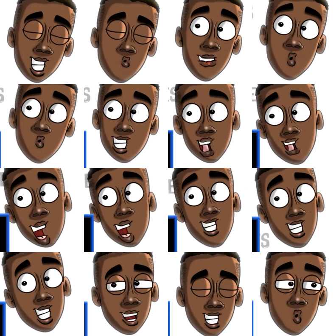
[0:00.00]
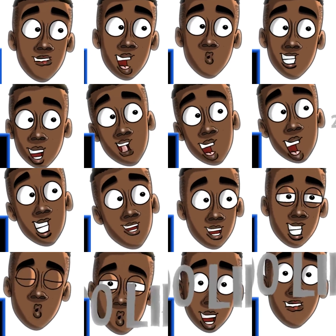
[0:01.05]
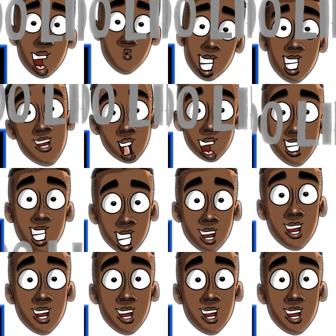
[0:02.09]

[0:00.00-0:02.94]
1,000 likes, 2,000 likes, 3,000 likes.